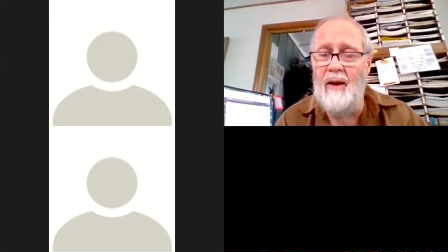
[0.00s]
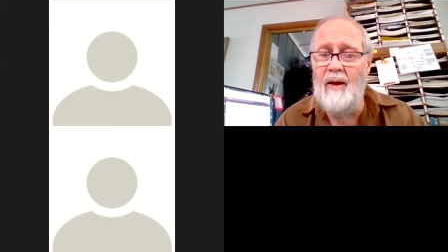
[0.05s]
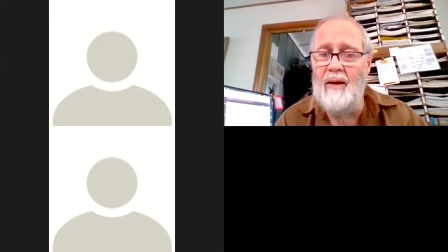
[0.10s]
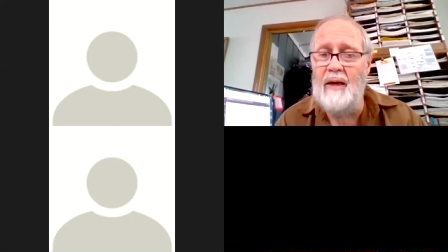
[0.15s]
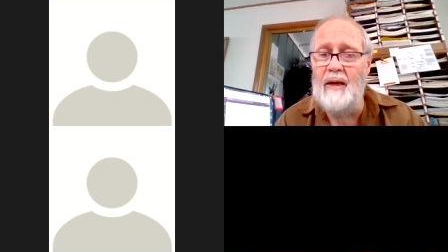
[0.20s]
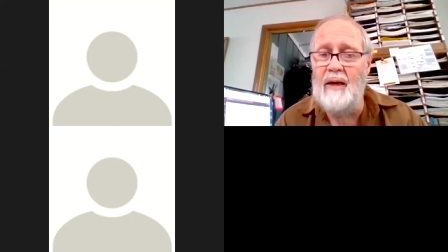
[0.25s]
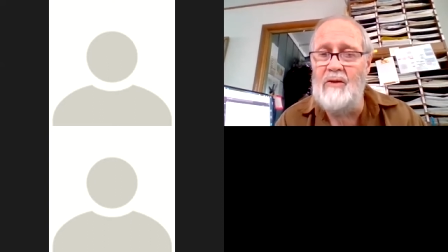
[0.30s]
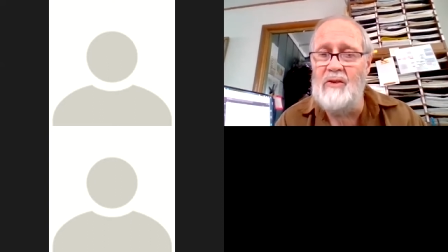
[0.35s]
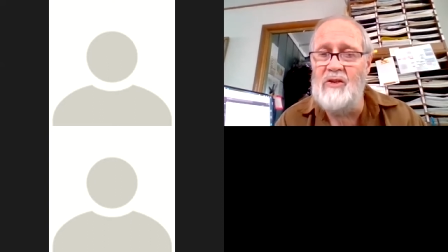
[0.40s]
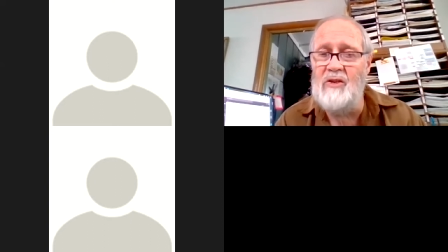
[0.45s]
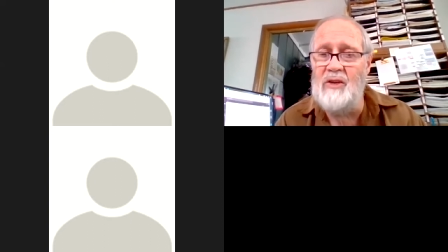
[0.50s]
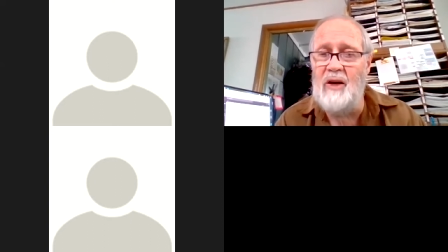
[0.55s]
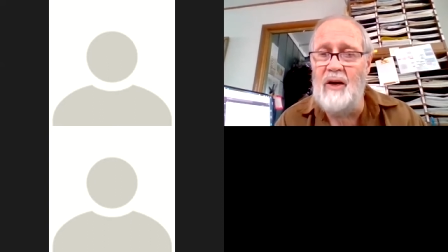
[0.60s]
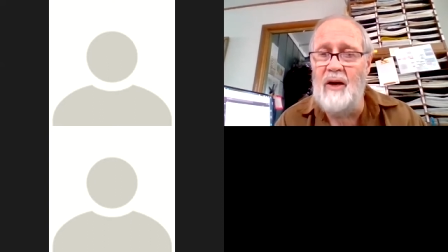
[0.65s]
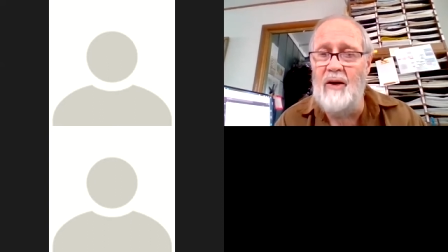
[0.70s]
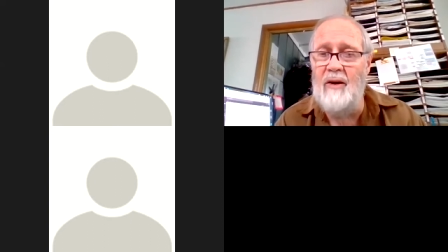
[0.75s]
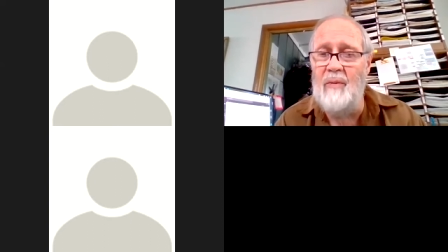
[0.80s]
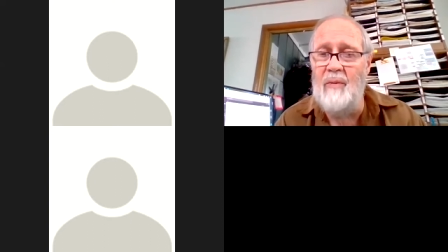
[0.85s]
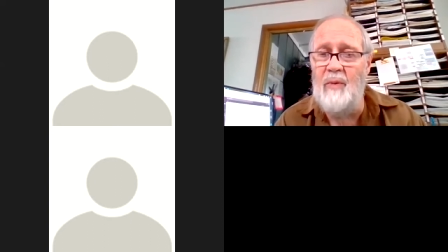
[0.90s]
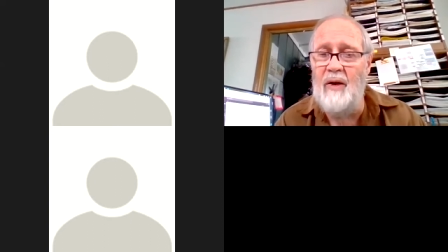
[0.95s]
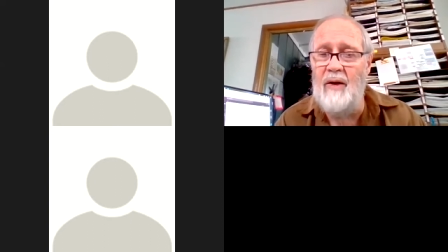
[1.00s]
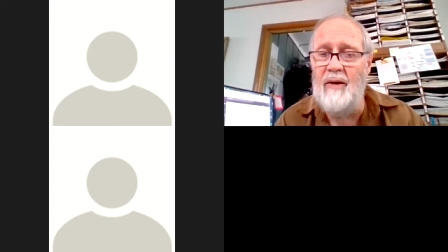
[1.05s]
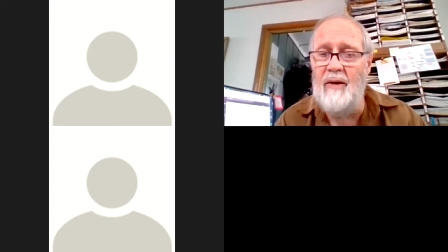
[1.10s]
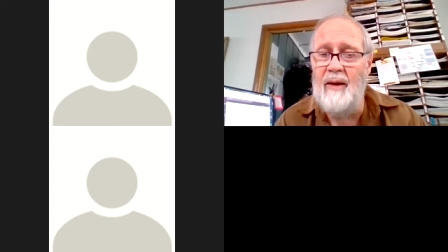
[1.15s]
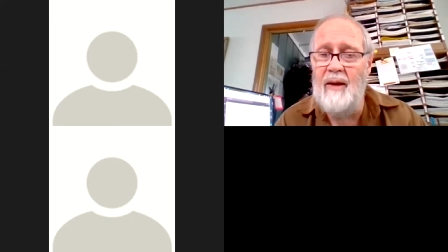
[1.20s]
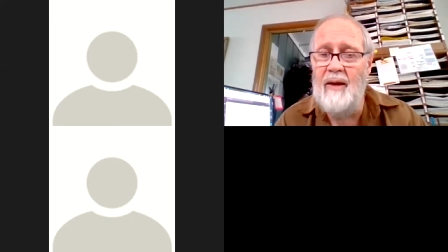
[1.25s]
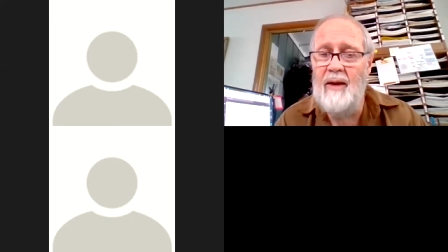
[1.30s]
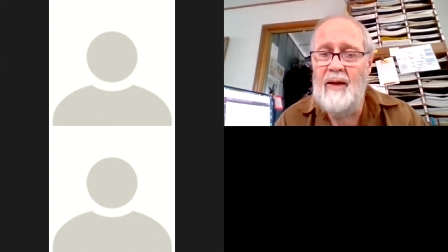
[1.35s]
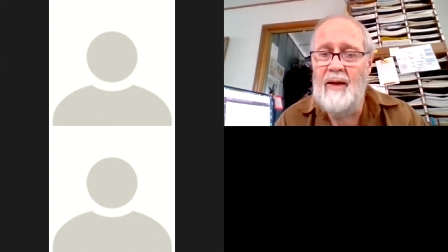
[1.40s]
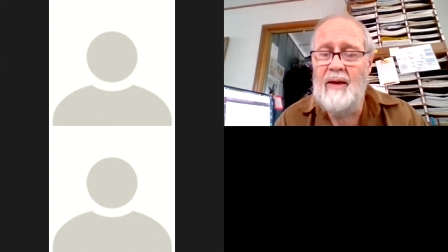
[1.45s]
getting started, but
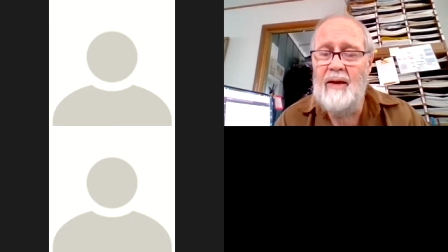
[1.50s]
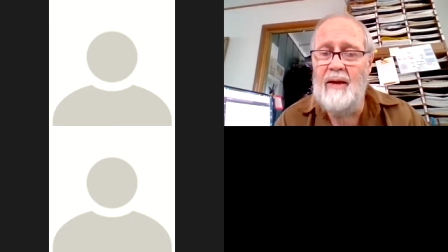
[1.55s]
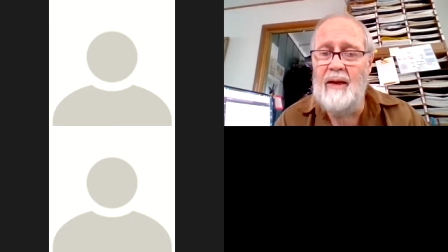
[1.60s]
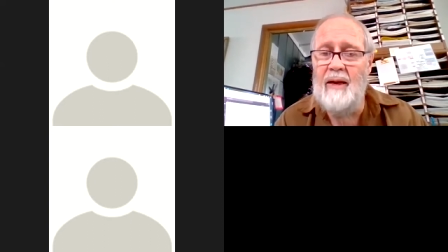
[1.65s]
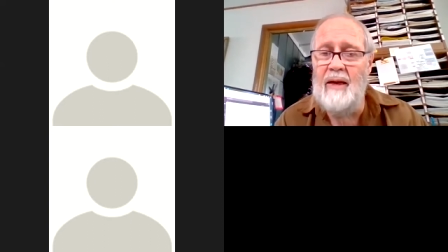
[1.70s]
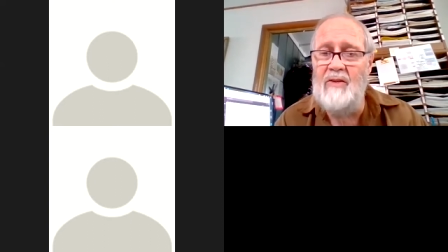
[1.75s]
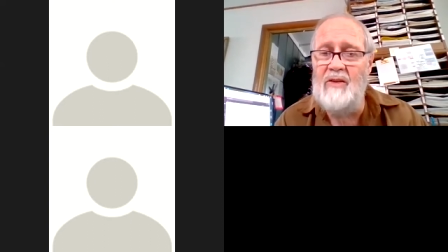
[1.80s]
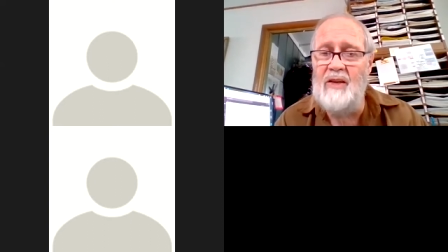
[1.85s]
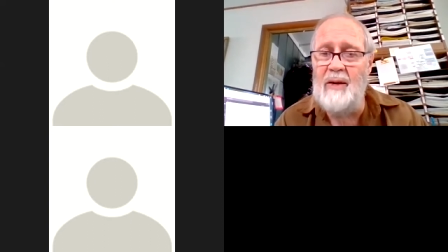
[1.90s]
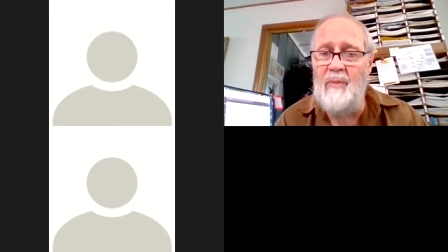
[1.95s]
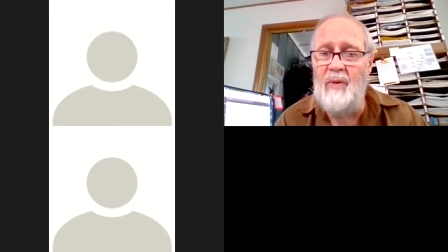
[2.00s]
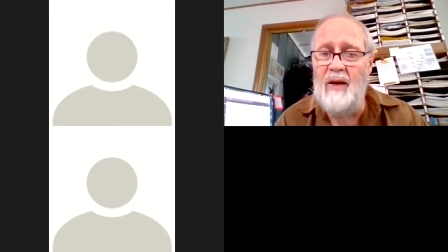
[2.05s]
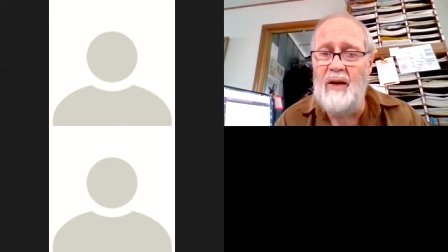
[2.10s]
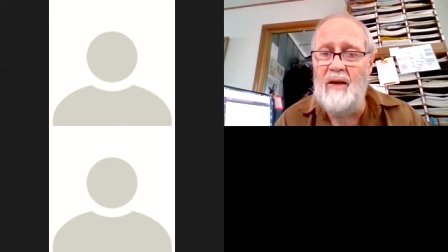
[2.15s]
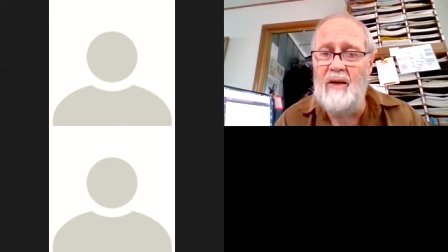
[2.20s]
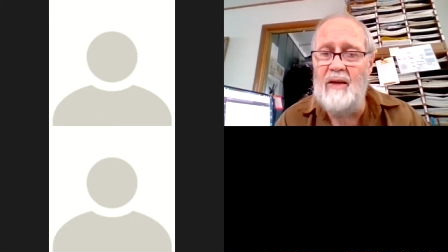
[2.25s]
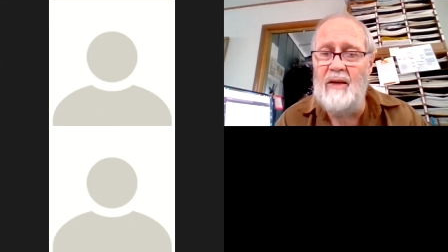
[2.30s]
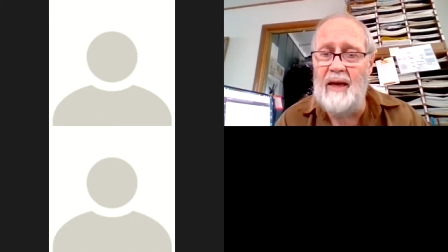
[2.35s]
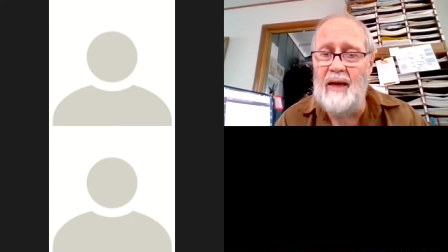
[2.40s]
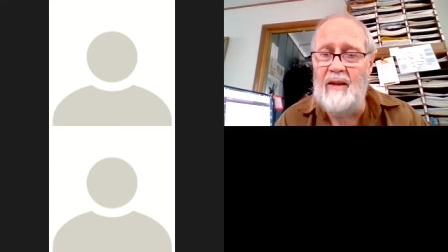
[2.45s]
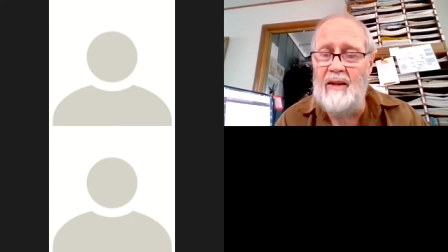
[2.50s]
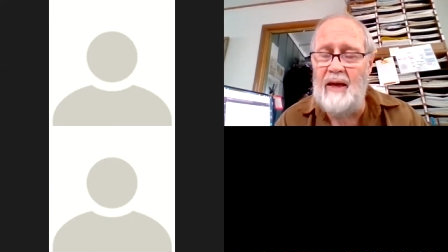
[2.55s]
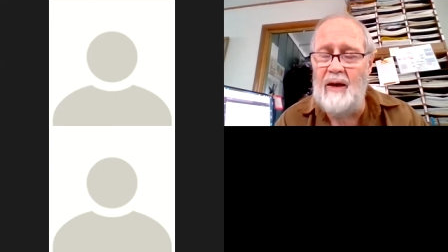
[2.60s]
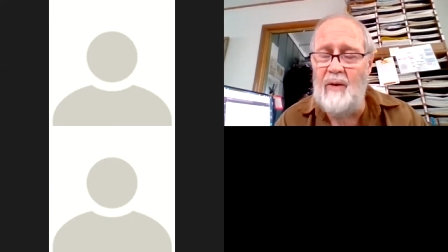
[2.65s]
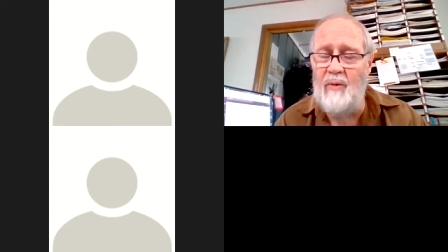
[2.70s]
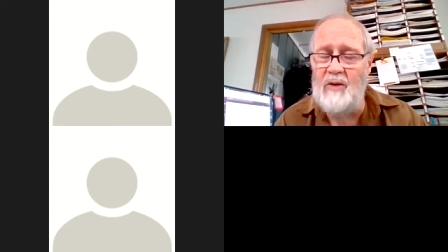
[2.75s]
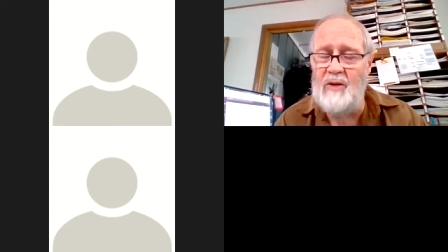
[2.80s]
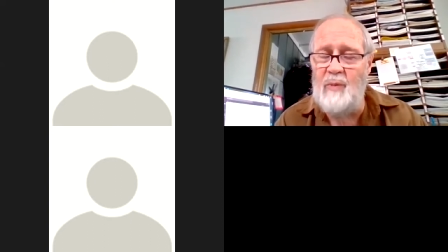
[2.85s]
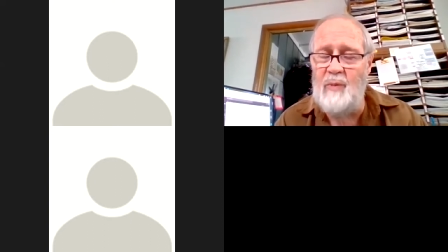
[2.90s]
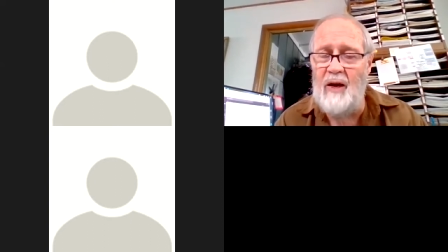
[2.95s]
need somebody to take
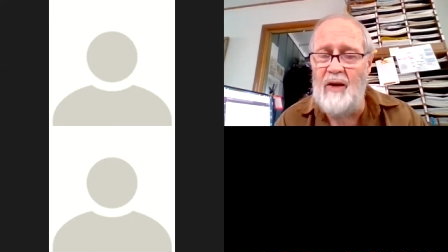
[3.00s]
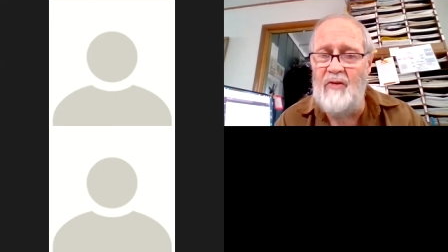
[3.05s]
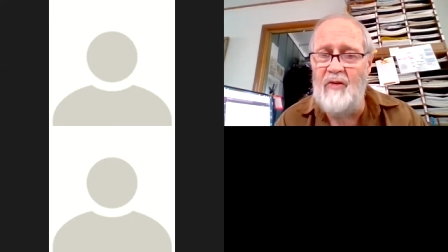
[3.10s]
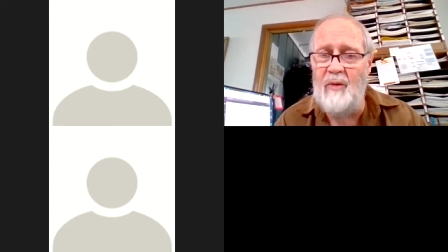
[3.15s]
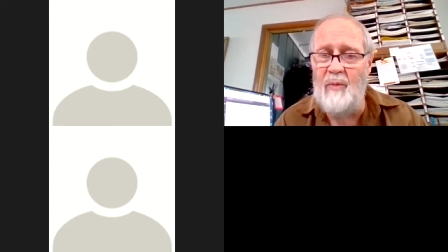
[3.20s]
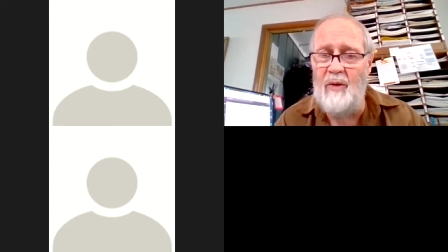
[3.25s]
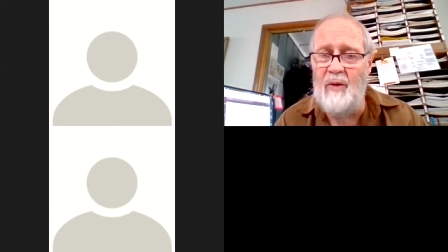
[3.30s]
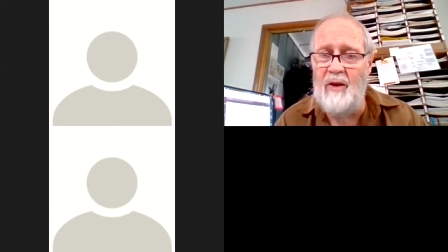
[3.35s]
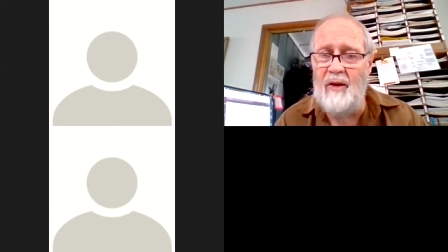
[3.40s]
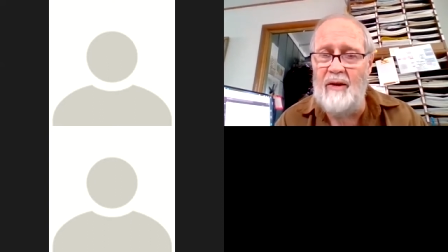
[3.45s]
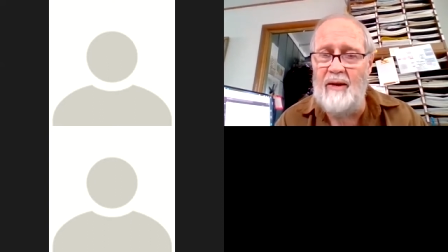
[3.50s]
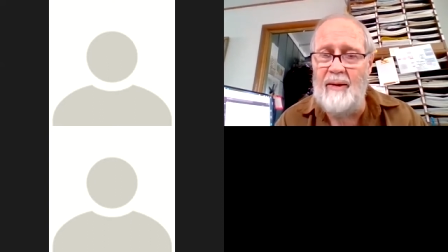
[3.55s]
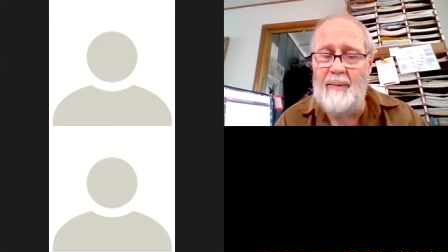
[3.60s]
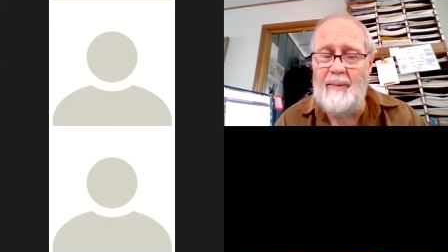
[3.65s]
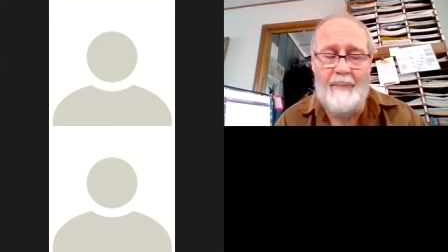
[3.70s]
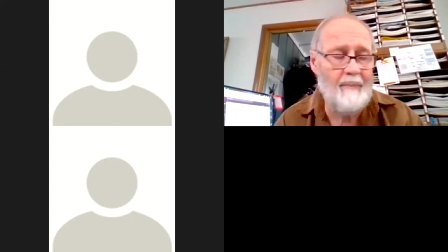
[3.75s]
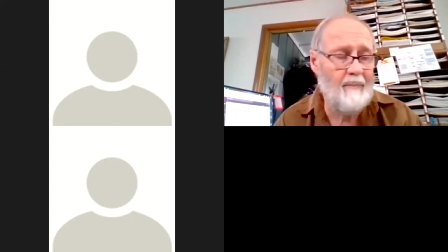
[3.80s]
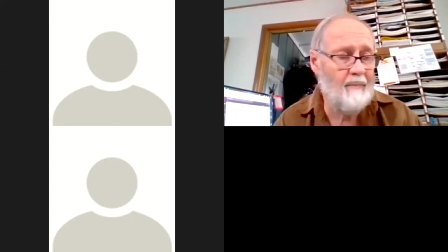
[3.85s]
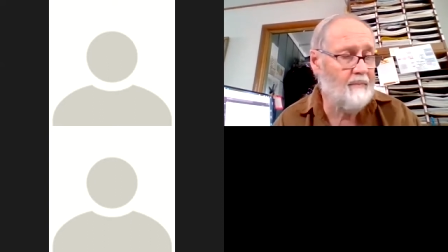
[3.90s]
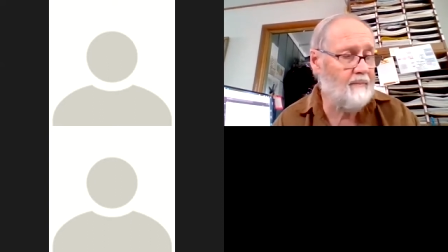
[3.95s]
that responsibility.